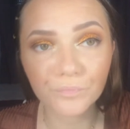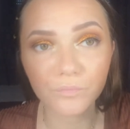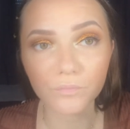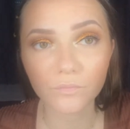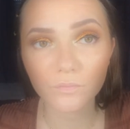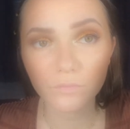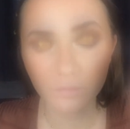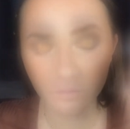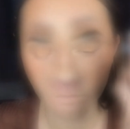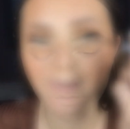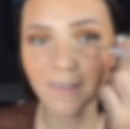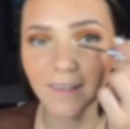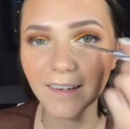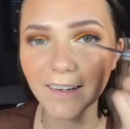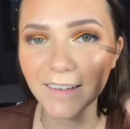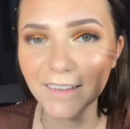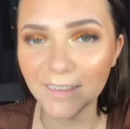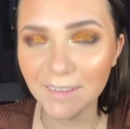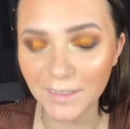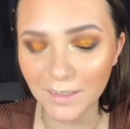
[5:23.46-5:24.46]
I really
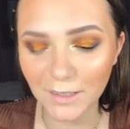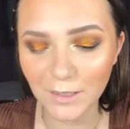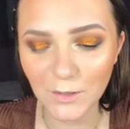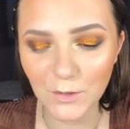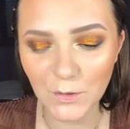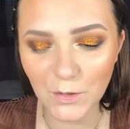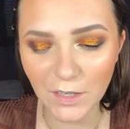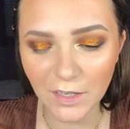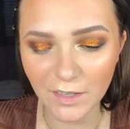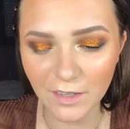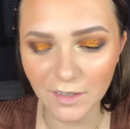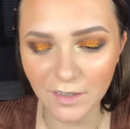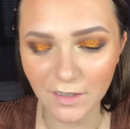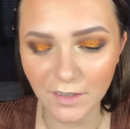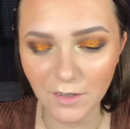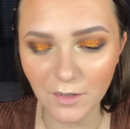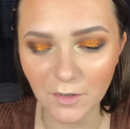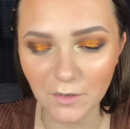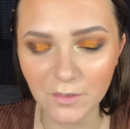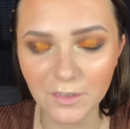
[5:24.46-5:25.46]
liked the look
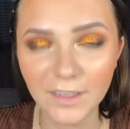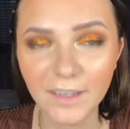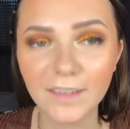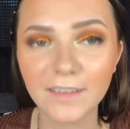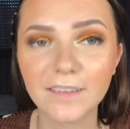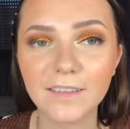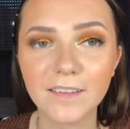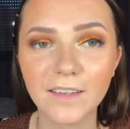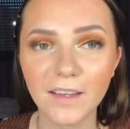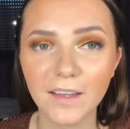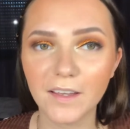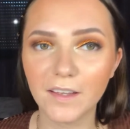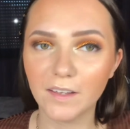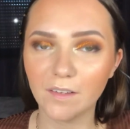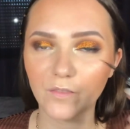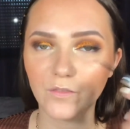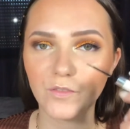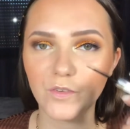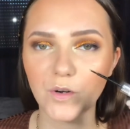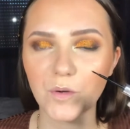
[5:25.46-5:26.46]
of that
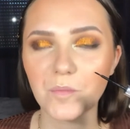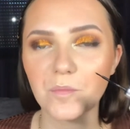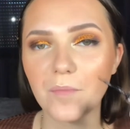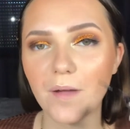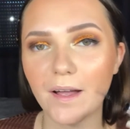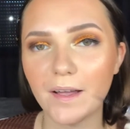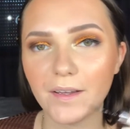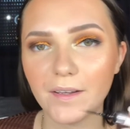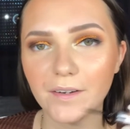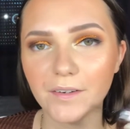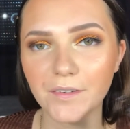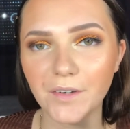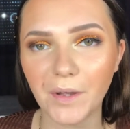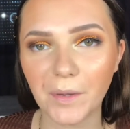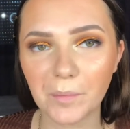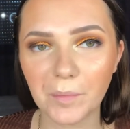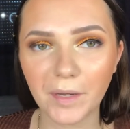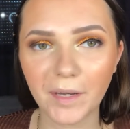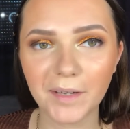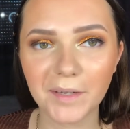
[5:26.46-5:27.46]
from my
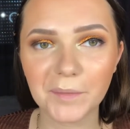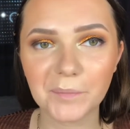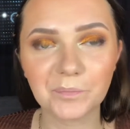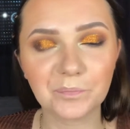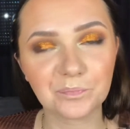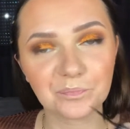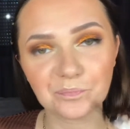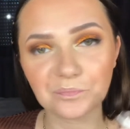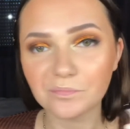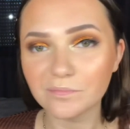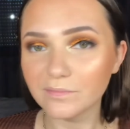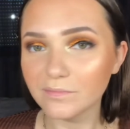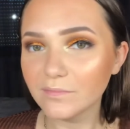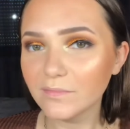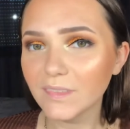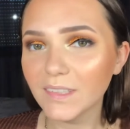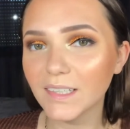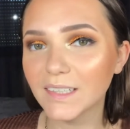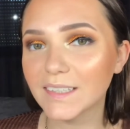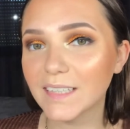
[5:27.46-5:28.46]
Arabic
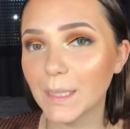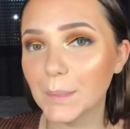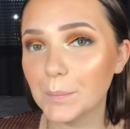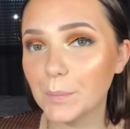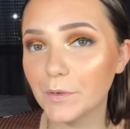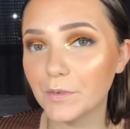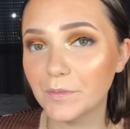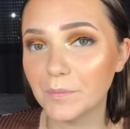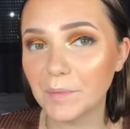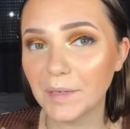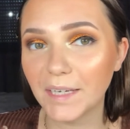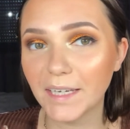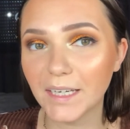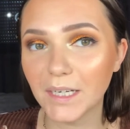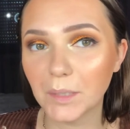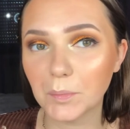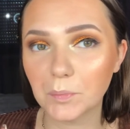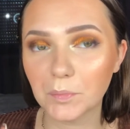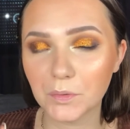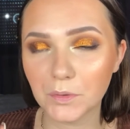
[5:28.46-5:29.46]
type of
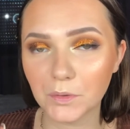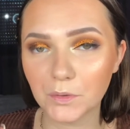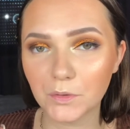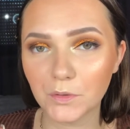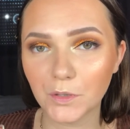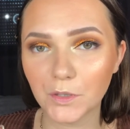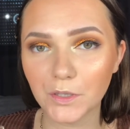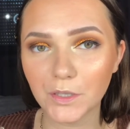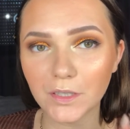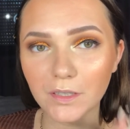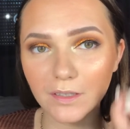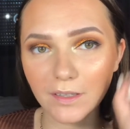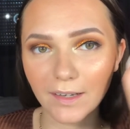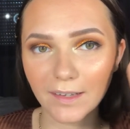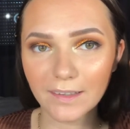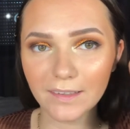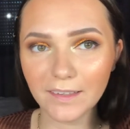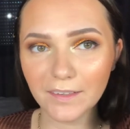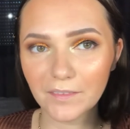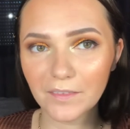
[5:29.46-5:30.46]
makeup tutorial.
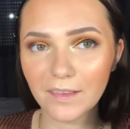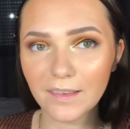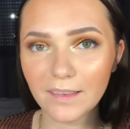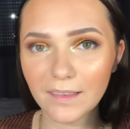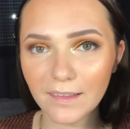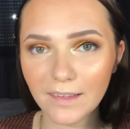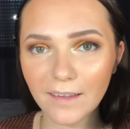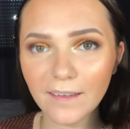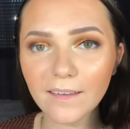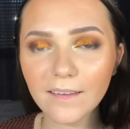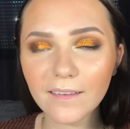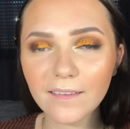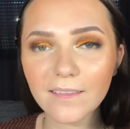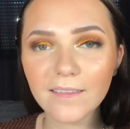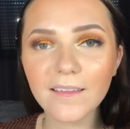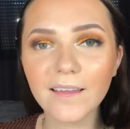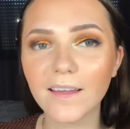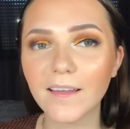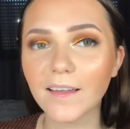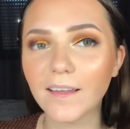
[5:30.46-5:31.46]
I leave it linked
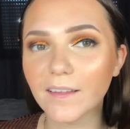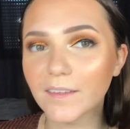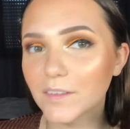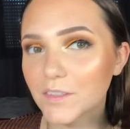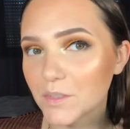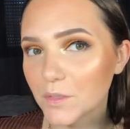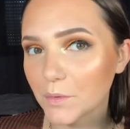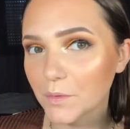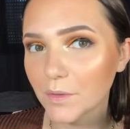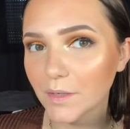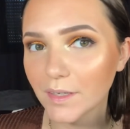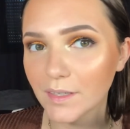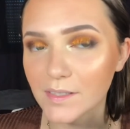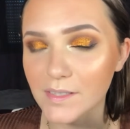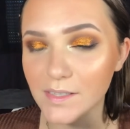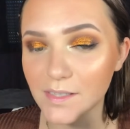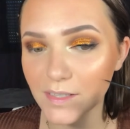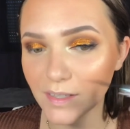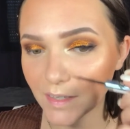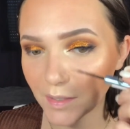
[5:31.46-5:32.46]
so you
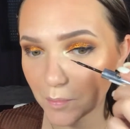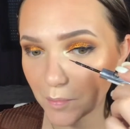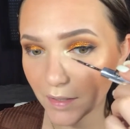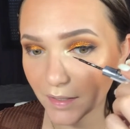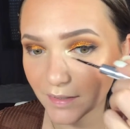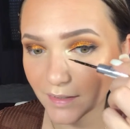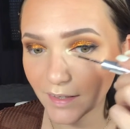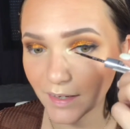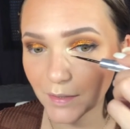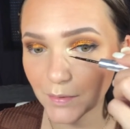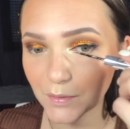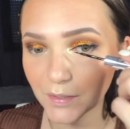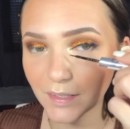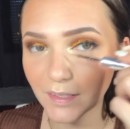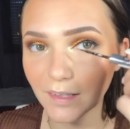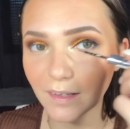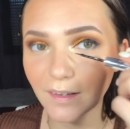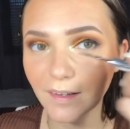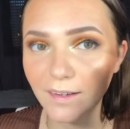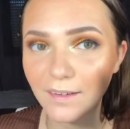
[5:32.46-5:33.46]
can see it, but I
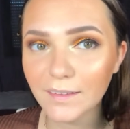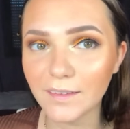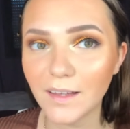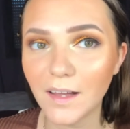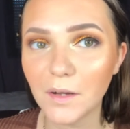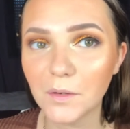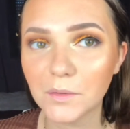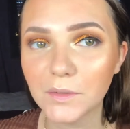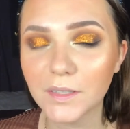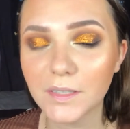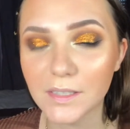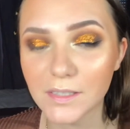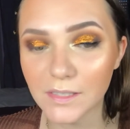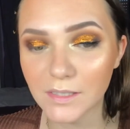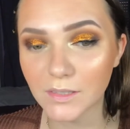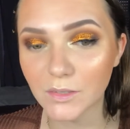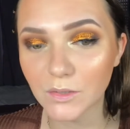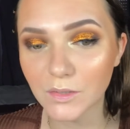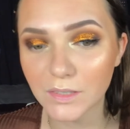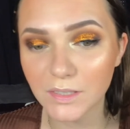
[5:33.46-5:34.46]
really like how
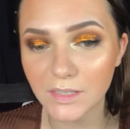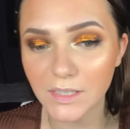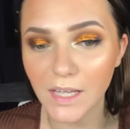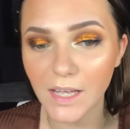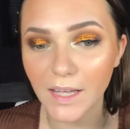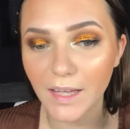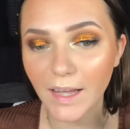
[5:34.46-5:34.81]
this looks.